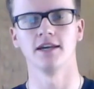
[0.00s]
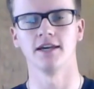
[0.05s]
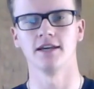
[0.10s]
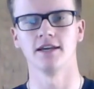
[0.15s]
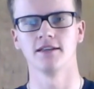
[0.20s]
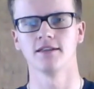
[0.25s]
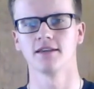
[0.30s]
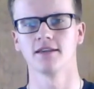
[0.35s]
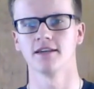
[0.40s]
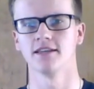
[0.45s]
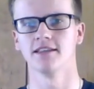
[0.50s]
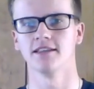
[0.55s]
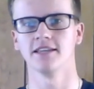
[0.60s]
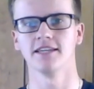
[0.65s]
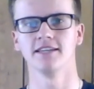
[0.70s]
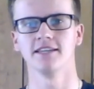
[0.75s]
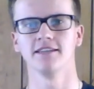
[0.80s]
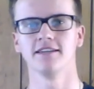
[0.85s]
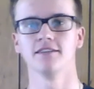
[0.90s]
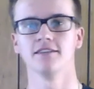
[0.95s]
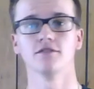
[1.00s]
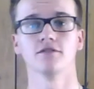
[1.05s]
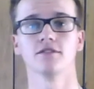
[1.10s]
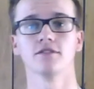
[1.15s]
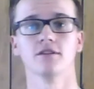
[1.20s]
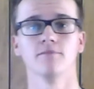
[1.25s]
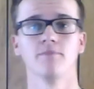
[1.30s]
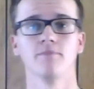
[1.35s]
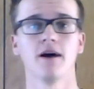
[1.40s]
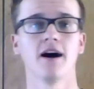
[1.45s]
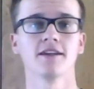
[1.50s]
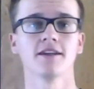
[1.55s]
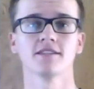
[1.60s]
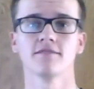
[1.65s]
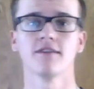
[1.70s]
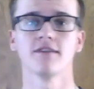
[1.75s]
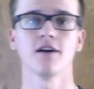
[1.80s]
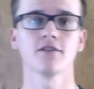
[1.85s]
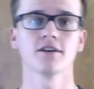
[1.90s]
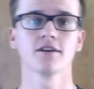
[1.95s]
It can lead either to
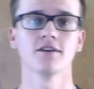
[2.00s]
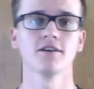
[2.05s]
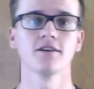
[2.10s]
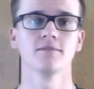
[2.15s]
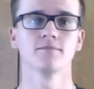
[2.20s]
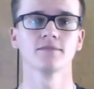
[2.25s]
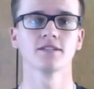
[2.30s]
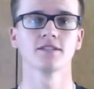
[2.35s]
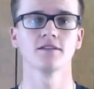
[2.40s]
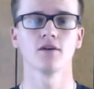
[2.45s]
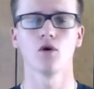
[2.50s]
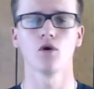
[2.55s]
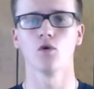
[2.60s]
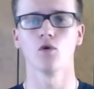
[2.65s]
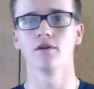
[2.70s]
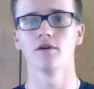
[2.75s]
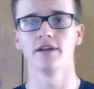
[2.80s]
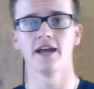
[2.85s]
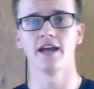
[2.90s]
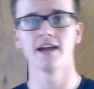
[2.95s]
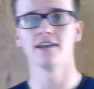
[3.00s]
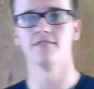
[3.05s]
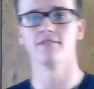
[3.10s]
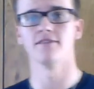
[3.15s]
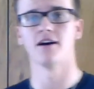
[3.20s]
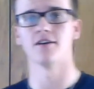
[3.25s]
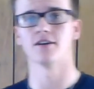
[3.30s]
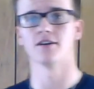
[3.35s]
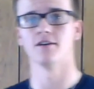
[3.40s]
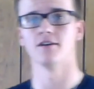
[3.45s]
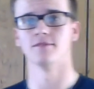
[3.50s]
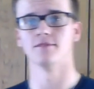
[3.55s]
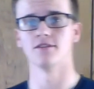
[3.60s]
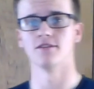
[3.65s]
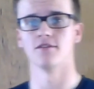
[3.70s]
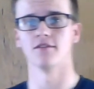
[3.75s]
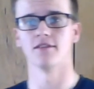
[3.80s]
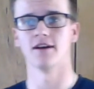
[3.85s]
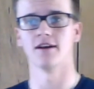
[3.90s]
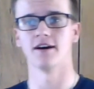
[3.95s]
positive outcomes or negative outcomes in
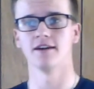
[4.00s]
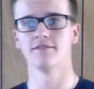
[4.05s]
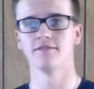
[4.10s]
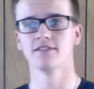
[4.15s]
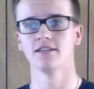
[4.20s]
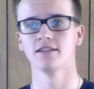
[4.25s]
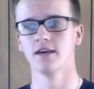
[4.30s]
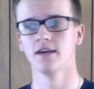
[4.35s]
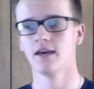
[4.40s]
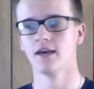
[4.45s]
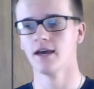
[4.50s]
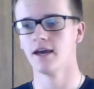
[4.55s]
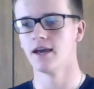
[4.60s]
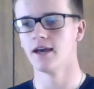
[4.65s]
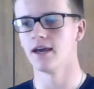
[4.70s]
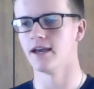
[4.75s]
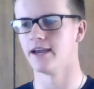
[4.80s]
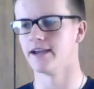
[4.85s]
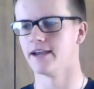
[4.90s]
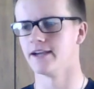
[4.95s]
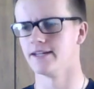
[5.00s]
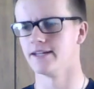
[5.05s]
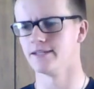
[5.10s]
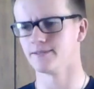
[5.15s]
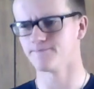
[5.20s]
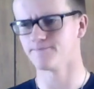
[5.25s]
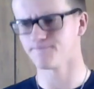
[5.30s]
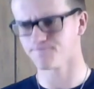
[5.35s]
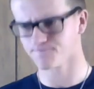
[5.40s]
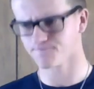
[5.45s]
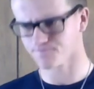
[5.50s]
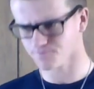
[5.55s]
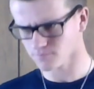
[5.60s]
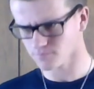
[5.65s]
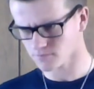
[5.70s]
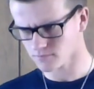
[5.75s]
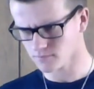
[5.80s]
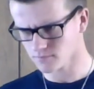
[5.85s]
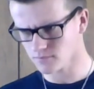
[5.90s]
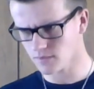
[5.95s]
our lives. And
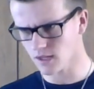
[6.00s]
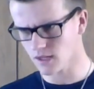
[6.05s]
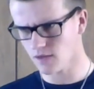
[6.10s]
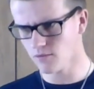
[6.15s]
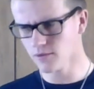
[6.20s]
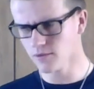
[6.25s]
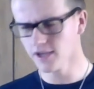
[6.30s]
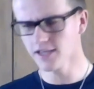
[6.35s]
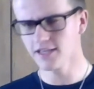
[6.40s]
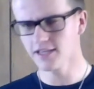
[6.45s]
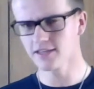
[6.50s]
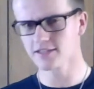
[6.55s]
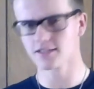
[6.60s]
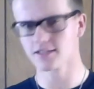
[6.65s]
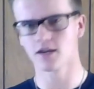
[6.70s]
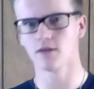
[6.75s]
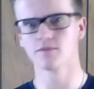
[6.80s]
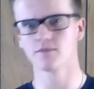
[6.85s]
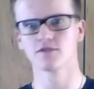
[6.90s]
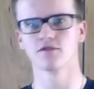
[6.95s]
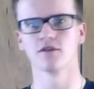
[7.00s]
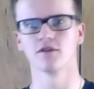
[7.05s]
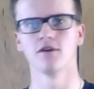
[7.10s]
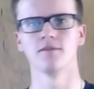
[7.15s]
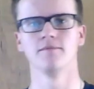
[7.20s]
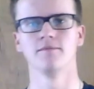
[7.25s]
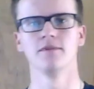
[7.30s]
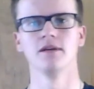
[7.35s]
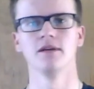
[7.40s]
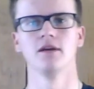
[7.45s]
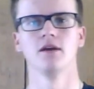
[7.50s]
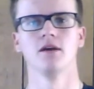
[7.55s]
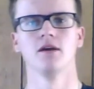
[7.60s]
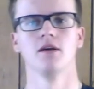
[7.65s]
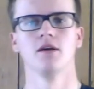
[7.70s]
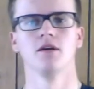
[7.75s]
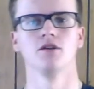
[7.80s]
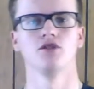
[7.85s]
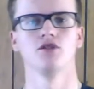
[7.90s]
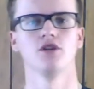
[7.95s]
really this comes from
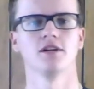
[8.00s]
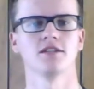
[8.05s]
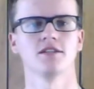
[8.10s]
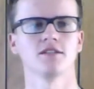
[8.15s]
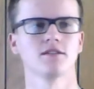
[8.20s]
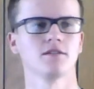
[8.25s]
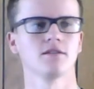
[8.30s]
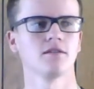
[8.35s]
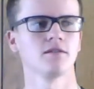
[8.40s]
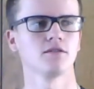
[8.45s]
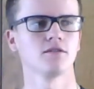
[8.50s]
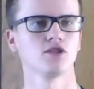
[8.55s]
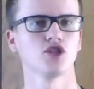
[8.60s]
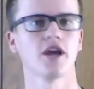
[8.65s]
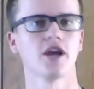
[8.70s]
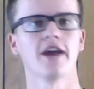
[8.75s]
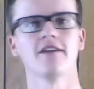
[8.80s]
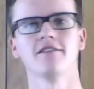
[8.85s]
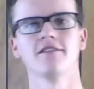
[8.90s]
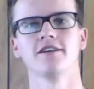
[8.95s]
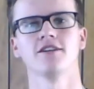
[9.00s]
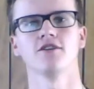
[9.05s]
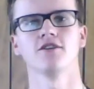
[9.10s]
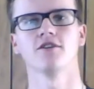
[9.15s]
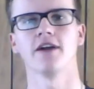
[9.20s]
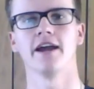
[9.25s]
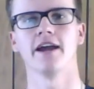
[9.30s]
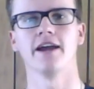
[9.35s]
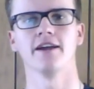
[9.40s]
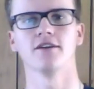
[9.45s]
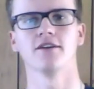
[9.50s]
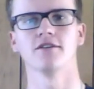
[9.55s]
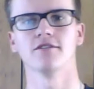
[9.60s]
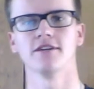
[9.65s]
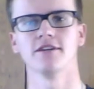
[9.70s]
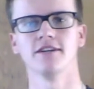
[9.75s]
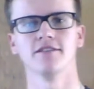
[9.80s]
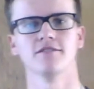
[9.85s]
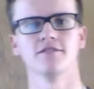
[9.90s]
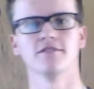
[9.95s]
just channeling your anger
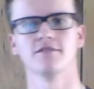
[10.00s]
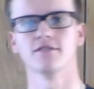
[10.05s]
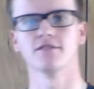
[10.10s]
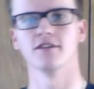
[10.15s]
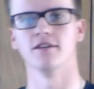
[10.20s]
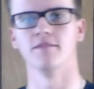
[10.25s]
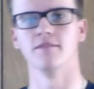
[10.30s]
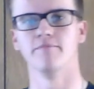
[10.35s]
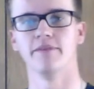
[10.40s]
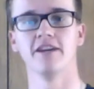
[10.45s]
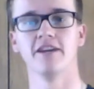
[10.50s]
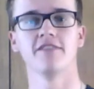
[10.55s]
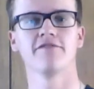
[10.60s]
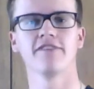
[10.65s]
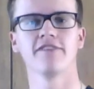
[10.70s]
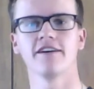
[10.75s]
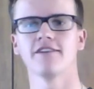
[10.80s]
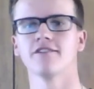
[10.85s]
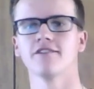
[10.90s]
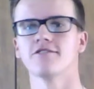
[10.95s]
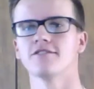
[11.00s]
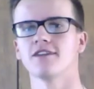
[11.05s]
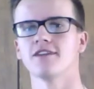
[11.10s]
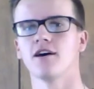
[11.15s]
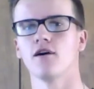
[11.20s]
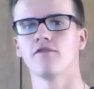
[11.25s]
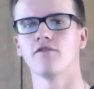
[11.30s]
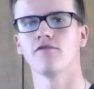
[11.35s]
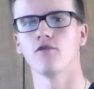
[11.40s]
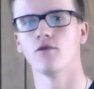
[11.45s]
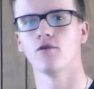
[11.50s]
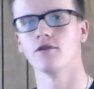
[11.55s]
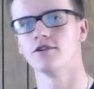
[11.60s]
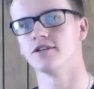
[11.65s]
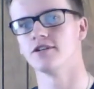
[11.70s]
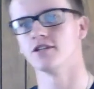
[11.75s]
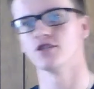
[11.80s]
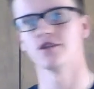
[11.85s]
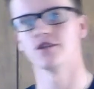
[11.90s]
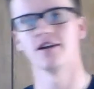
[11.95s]
either to benefit yourself, or you
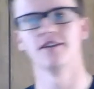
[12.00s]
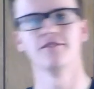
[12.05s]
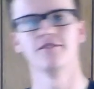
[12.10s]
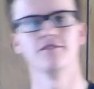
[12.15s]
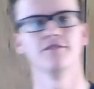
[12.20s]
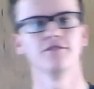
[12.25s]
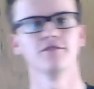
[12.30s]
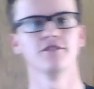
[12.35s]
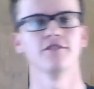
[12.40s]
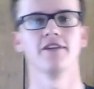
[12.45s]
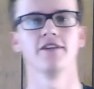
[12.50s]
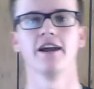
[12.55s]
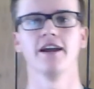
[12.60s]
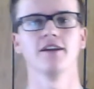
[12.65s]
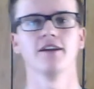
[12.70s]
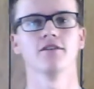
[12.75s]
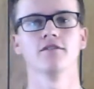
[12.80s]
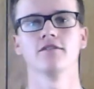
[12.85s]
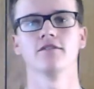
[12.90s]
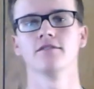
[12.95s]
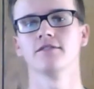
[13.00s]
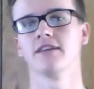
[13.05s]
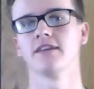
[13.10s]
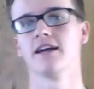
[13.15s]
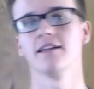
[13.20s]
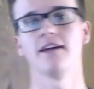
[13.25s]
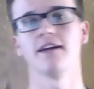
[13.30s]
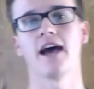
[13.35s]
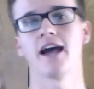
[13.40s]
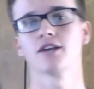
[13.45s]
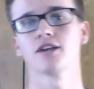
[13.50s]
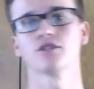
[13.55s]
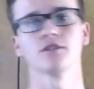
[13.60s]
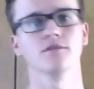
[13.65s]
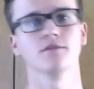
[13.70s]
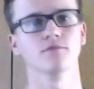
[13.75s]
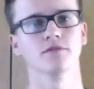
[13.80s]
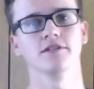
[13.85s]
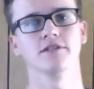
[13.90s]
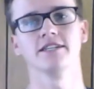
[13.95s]
can channel your anger that actually
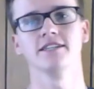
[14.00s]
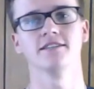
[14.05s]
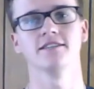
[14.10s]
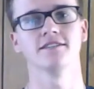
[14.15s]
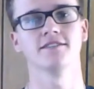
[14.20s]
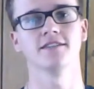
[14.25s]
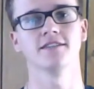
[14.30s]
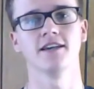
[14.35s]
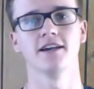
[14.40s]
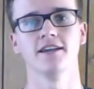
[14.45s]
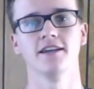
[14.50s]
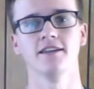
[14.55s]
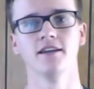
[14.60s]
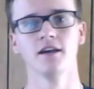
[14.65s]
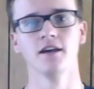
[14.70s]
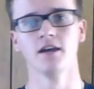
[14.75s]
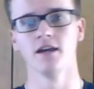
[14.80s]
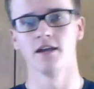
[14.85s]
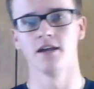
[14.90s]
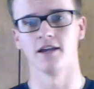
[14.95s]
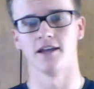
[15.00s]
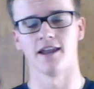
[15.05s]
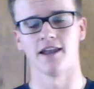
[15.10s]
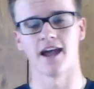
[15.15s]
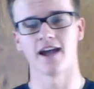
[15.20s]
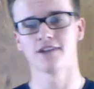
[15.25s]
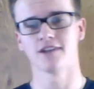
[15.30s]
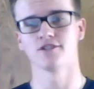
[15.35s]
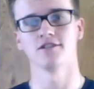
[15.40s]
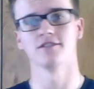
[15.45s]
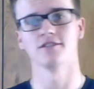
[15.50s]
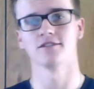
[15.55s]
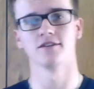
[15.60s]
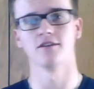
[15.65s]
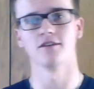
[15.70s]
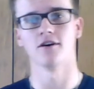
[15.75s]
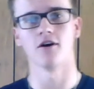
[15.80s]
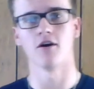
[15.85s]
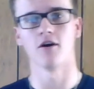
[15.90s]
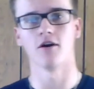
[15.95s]
will lead to sin and actually is going
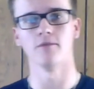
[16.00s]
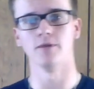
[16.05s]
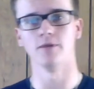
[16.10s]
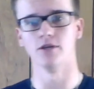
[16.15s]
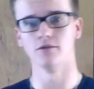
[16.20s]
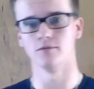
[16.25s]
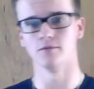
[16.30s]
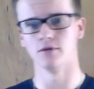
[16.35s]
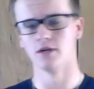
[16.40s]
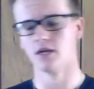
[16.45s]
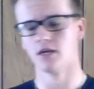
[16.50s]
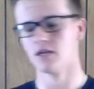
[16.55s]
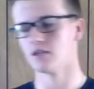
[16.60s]
to harm you.